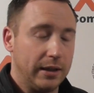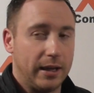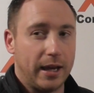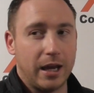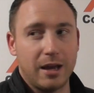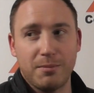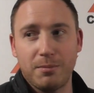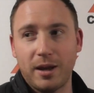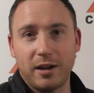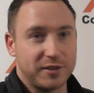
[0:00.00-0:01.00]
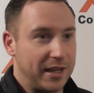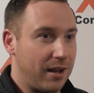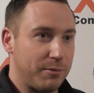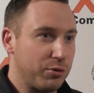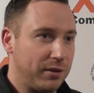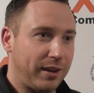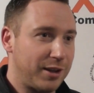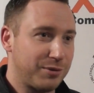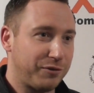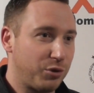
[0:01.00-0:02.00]
And I've said it a million
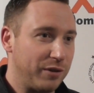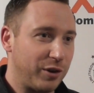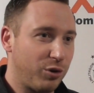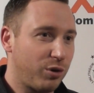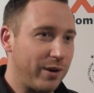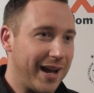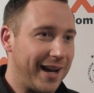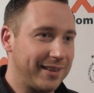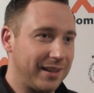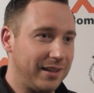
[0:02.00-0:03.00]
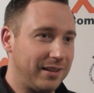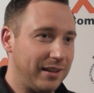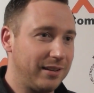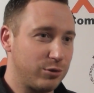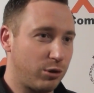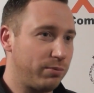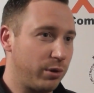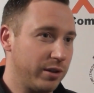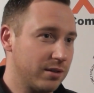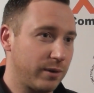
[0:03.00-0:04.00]
times before, if you're not quite at it, you tend to drop
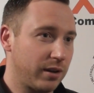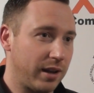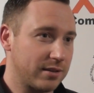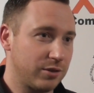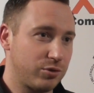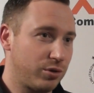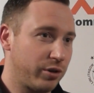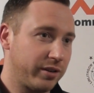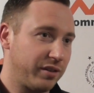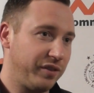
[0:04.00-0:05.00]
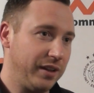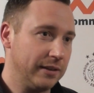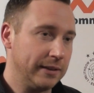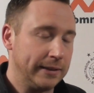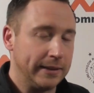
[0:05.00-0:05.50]
points, whether that's a draw or a defeat.